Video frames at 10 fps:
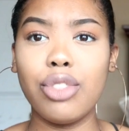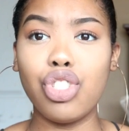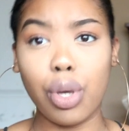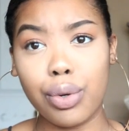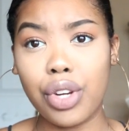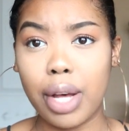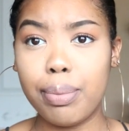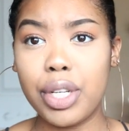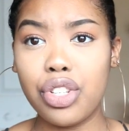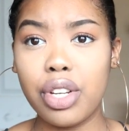shoulder
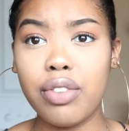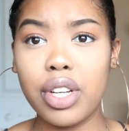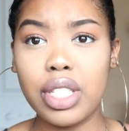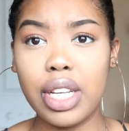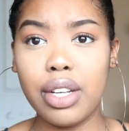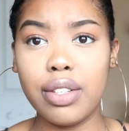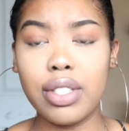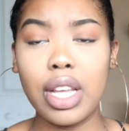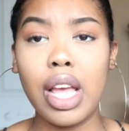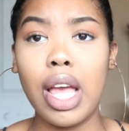up picture of ourselves.